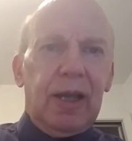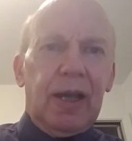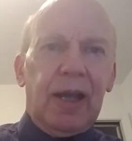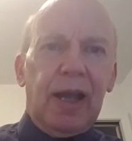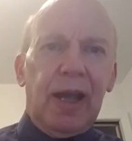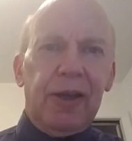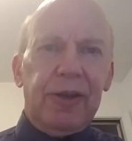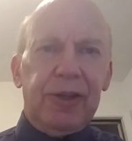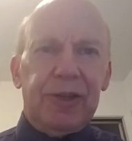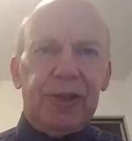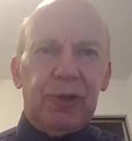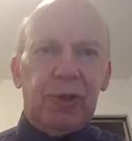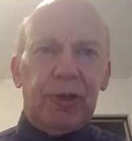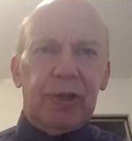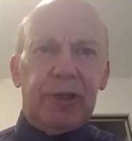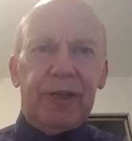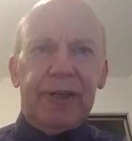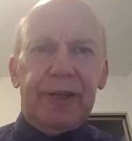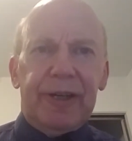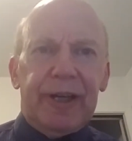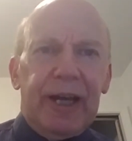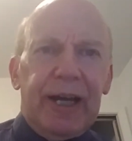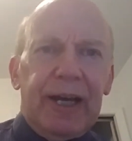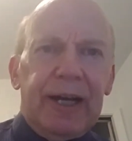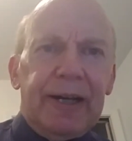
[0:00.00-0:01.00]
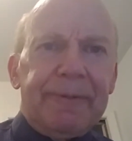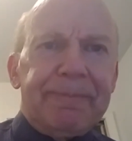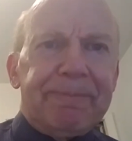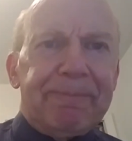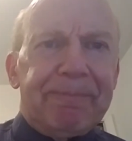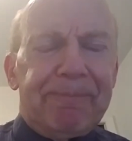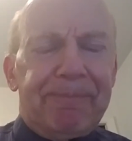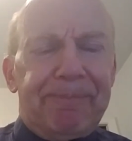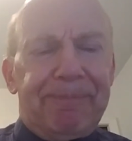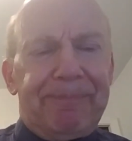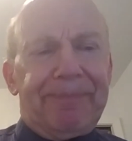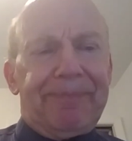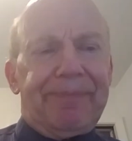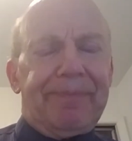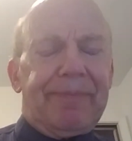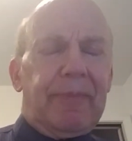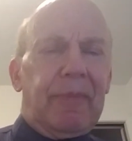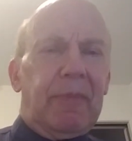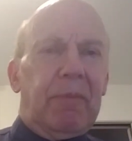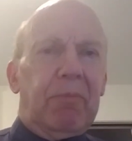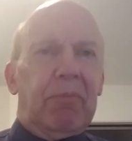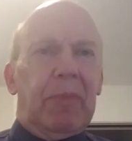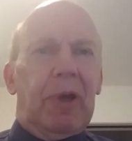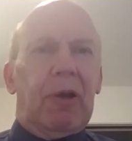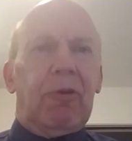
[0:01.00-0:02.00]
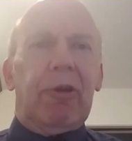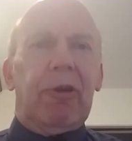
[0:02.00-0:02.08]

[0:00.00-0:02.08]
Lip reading: How you doing? My